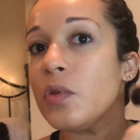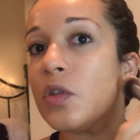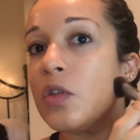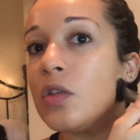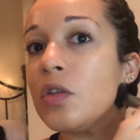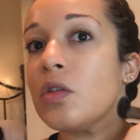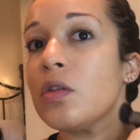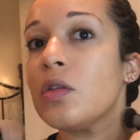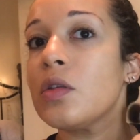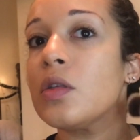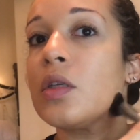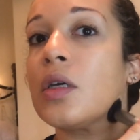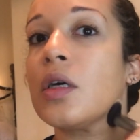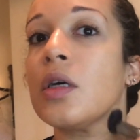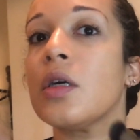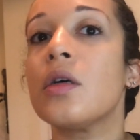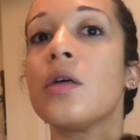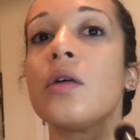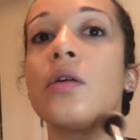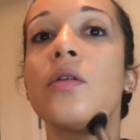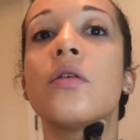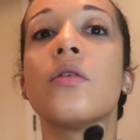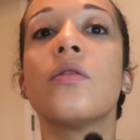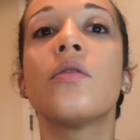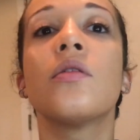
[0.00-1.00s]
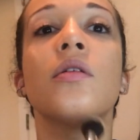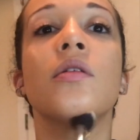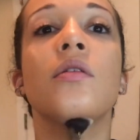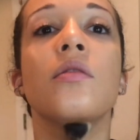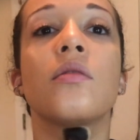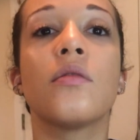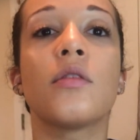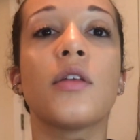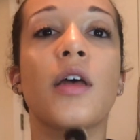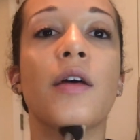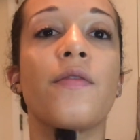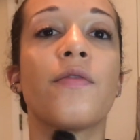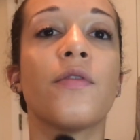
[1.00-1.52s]
So
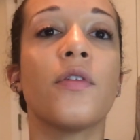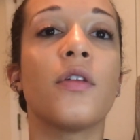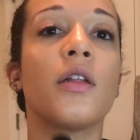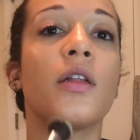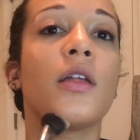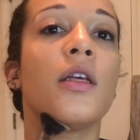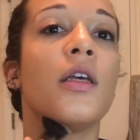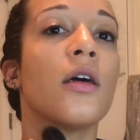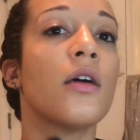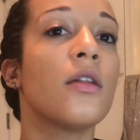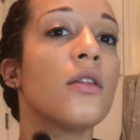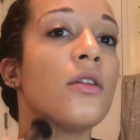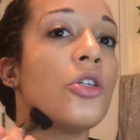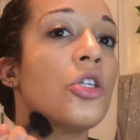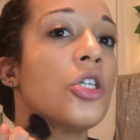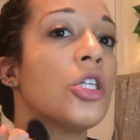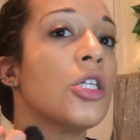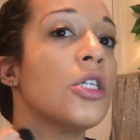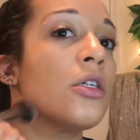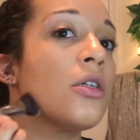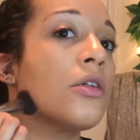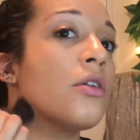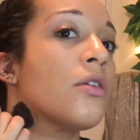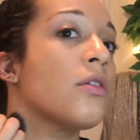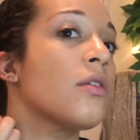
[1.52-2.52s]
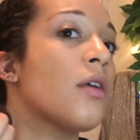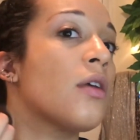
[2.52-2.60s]
definitely on the sheer